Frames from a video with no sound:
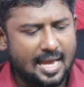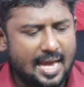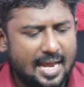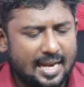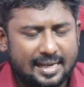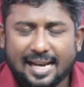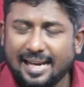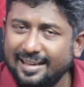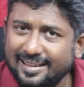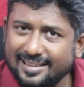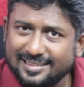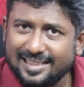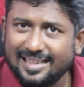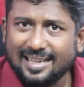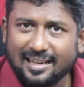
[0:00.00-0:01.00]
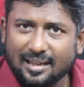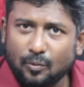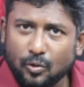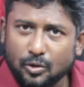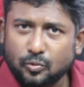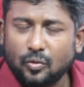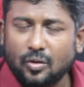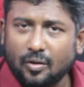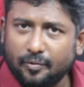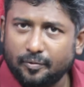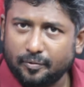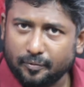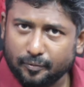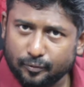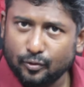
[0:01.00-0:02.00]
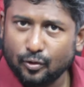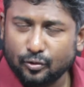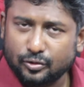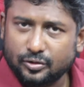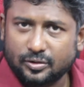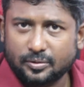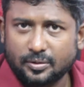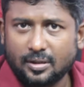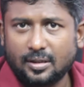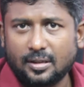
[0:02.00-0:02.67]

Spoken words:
And Nalini Sriharan was one of those